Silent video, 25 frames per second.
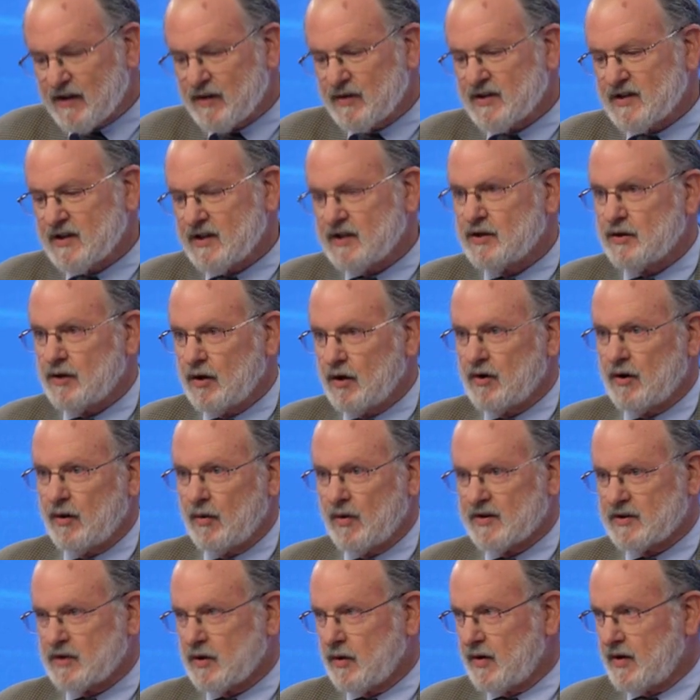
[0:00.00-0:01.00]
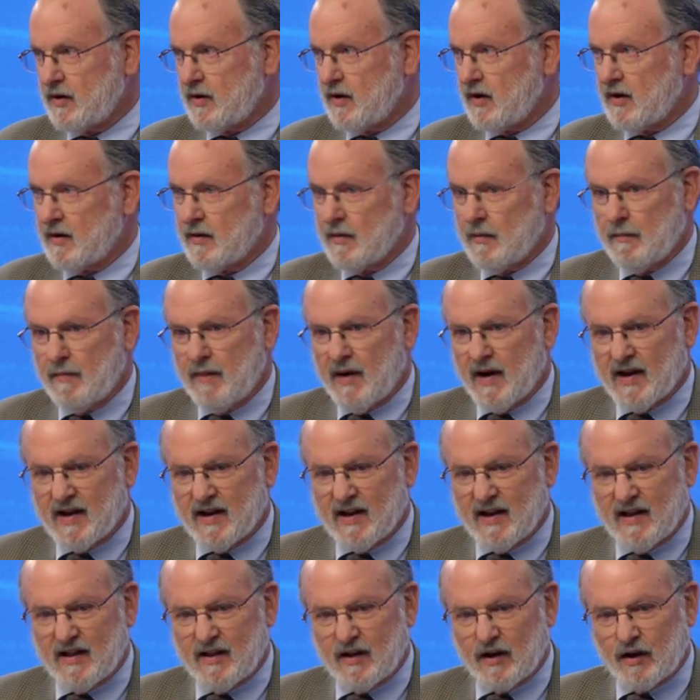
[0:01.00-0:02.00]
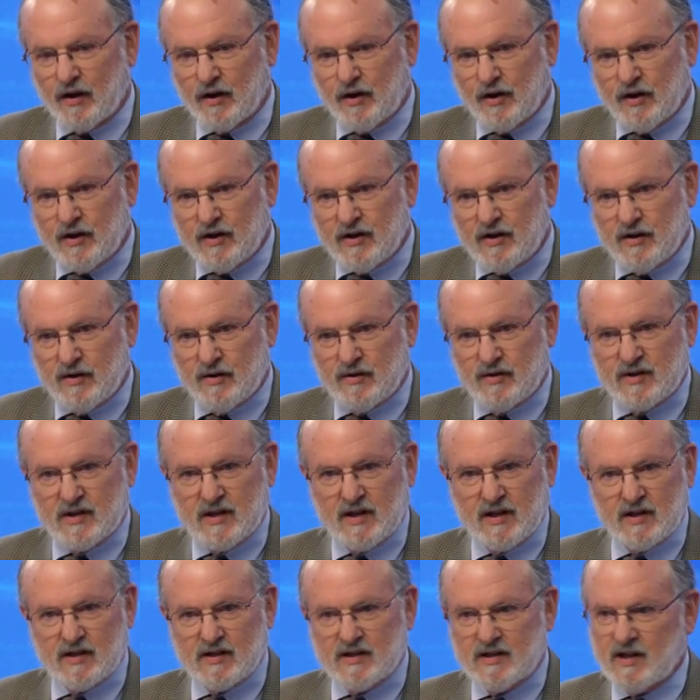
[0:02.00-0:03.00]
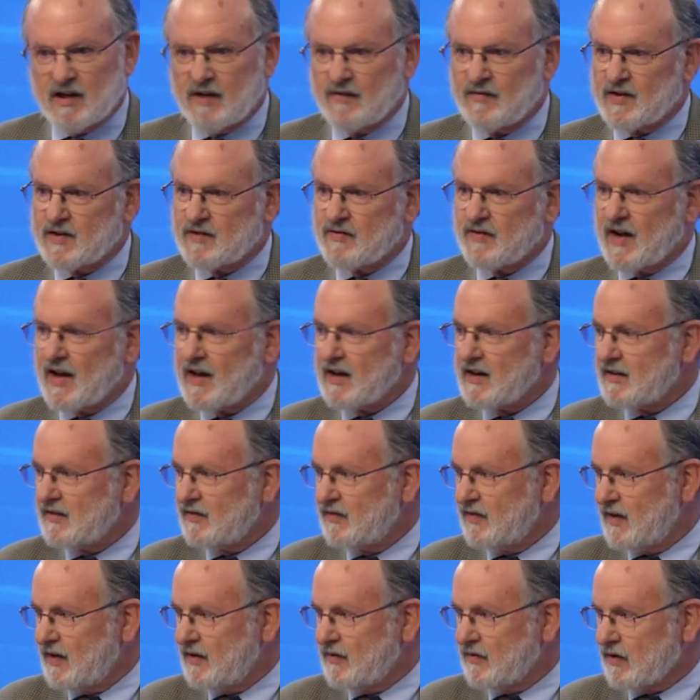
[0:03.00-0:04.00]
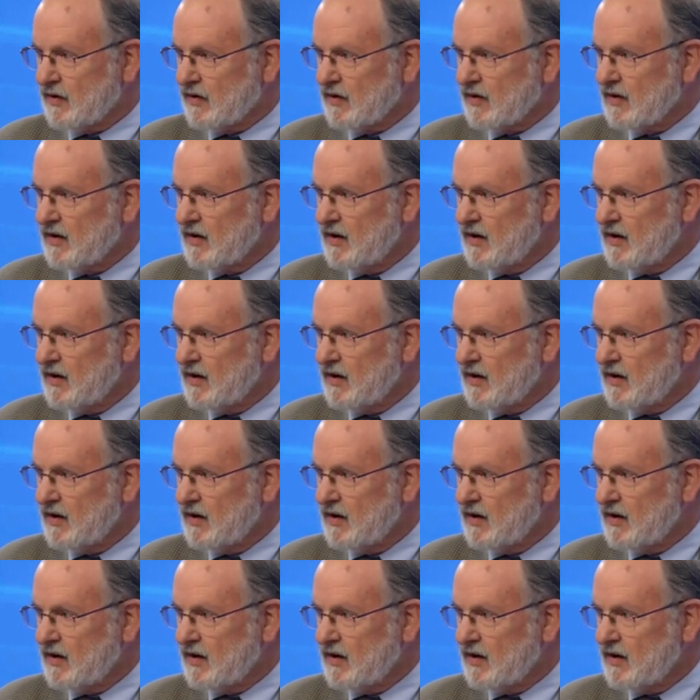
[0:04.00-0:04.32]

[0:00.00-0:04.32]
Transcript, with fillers: news is you don't know what's going on, but the good news is that if it's valley fever,